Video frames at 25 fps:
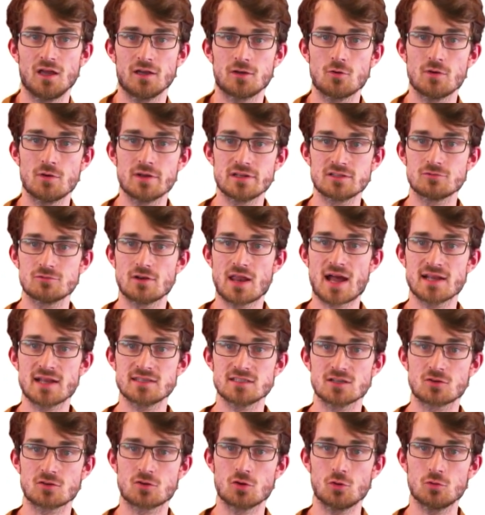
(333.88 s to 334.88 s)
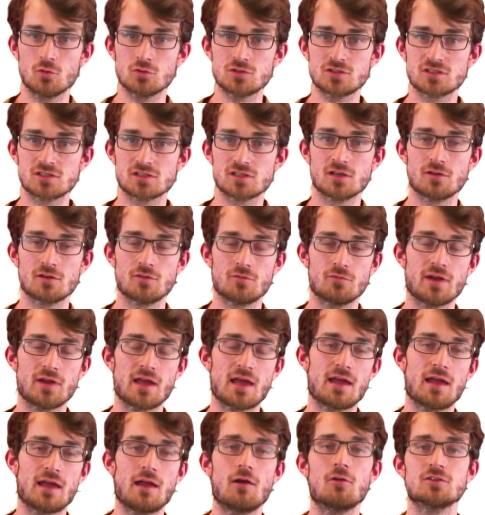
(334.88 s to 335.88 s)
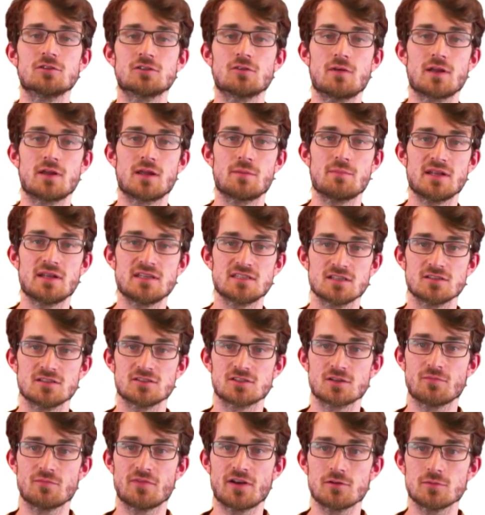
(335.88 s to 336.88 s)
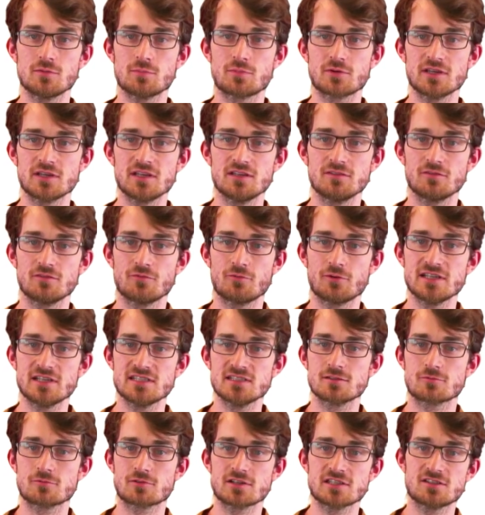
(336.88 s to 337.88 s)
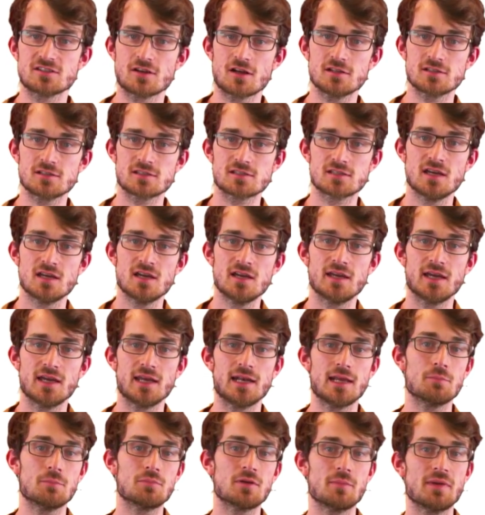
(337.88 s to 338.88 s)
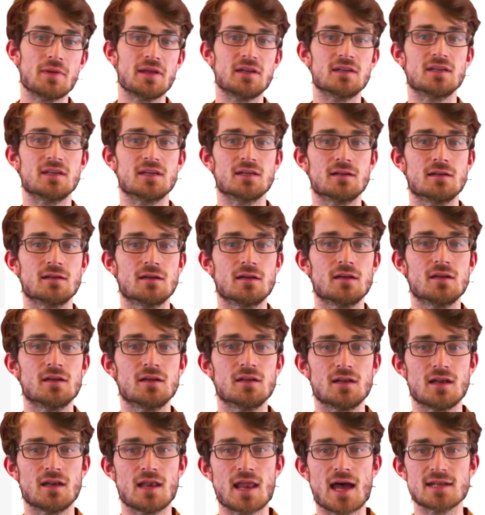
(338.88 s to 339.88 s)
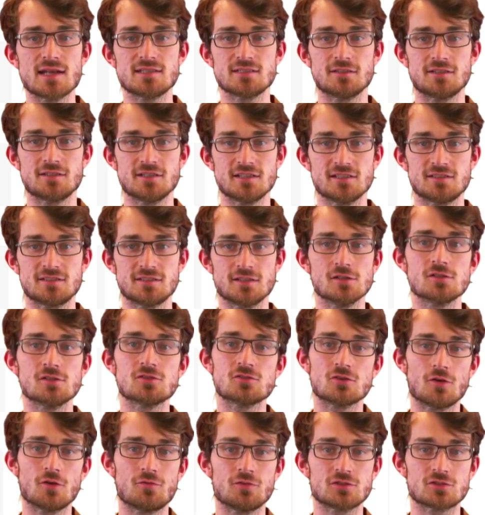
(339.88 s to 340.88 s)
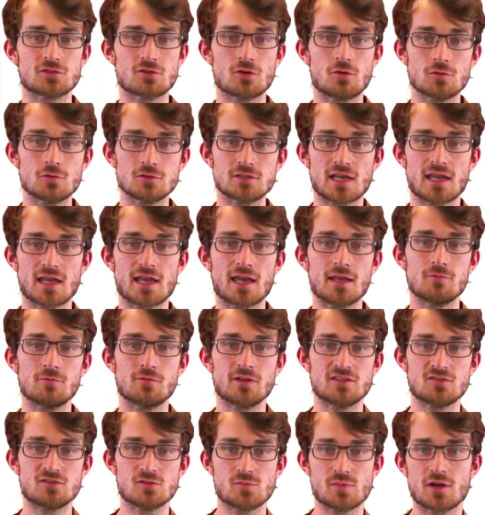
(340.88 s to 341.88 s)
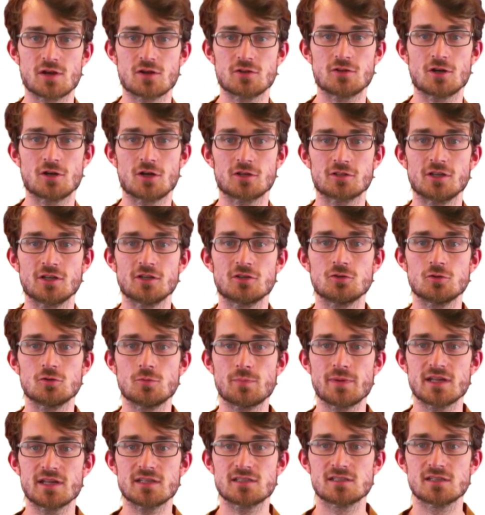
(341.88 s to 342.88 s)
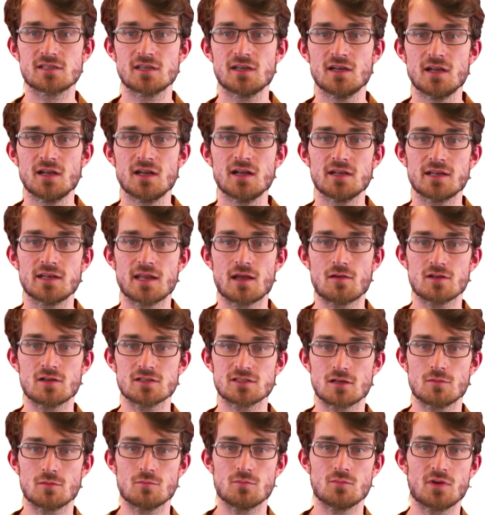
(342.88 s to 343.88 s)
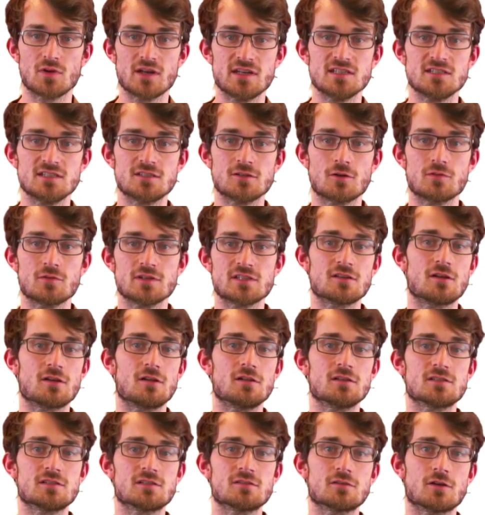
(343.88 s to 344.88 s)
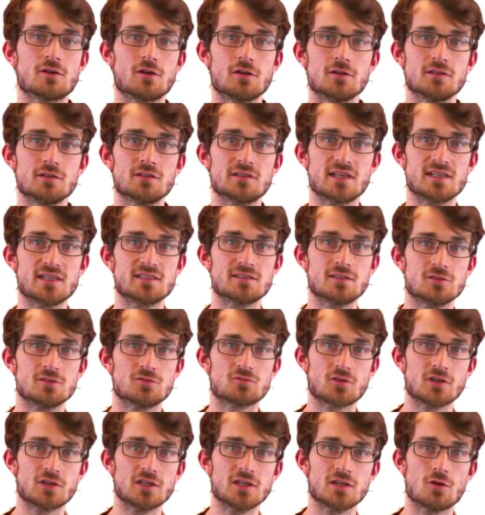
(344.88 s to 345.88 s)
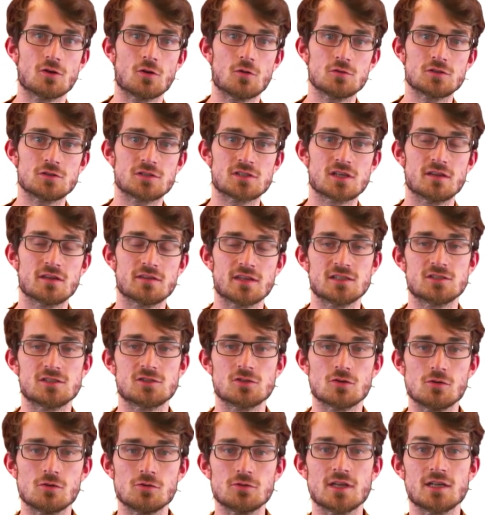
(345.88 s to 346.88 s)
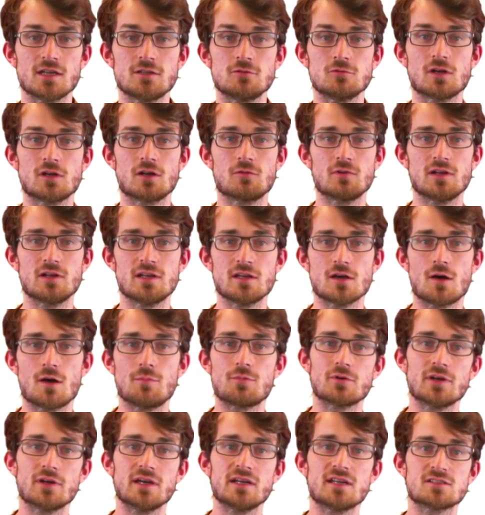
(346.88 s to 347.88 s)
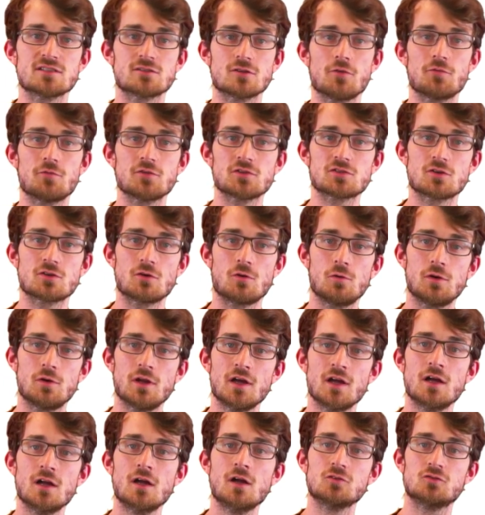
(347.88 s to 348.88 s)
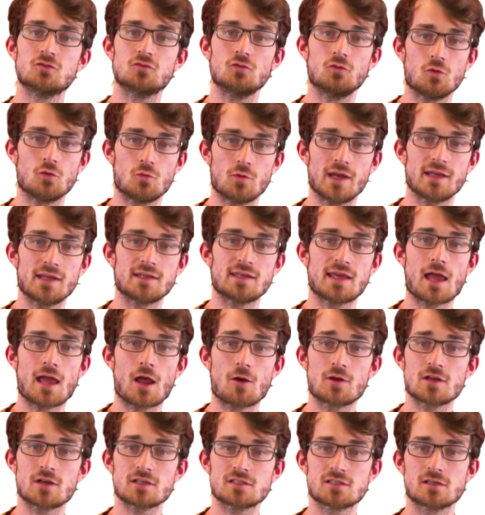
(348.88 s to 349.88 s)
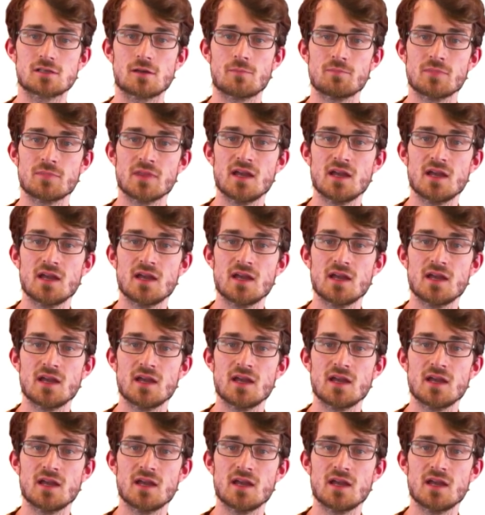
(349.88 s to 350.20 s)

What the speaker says: Going to larger codes, I also want to mention some very recent results in implementing larger distance surface codes, again with superconducting qubits. There were some initial results on distance 3 codes that showed that you can really operate a surface code to correct errors.